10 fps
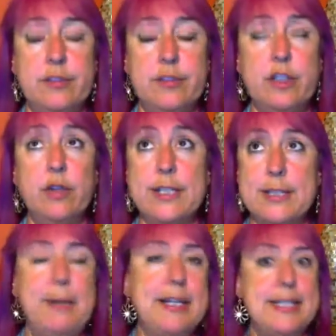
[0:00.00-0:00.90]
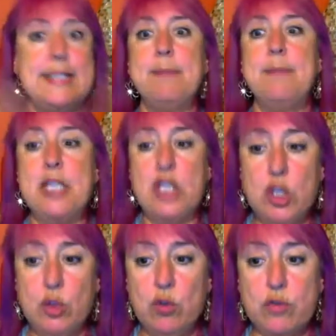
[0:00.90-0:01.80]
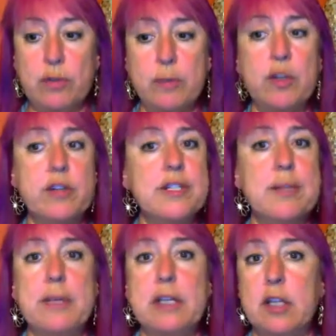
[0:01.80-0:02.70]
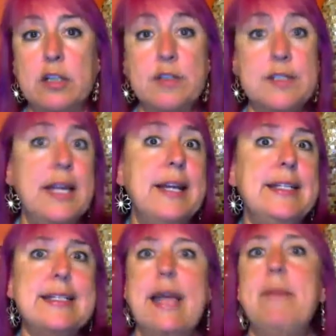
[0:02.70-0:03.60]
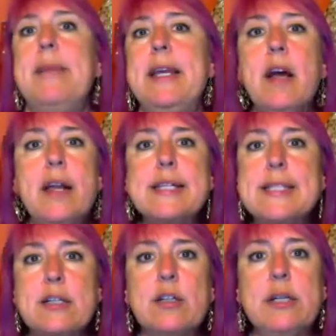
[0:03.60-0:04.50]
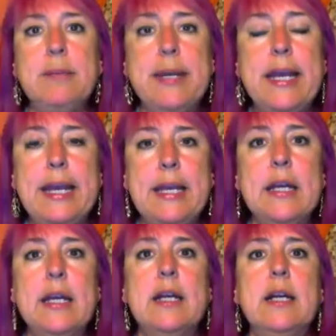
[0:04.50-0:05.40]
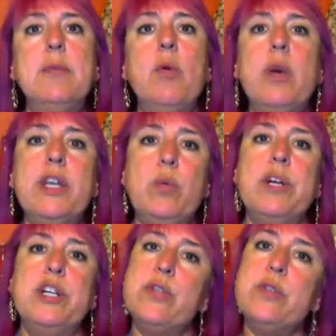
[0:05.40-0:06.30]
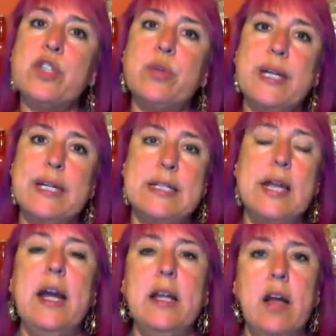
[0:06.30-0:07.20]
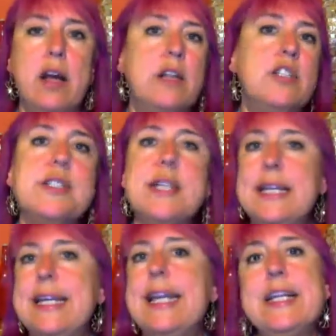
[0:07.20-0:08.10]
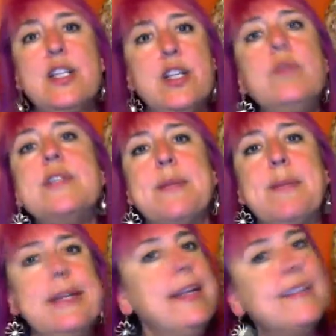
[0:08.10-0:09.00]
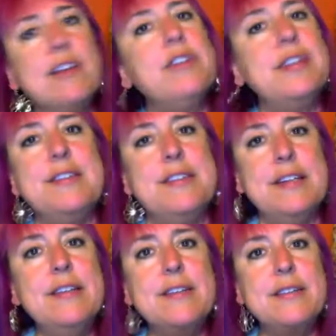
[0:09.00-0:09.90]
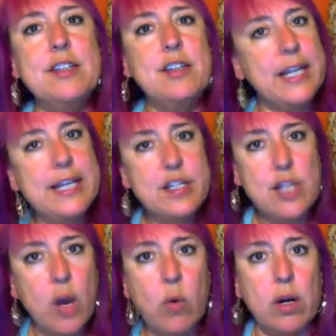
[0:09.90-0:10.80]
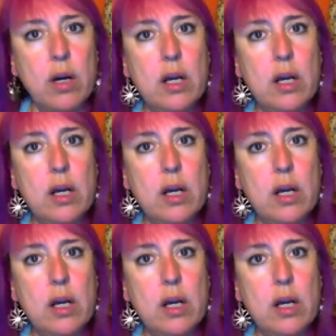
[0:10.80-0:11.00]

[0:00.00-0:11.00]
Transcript: you're expecting something huge from her or something along those lines, that may not necessarily be. But what you want to do is create a dialogue, just like getting to know somebody. That's all this is. You're getting to know her.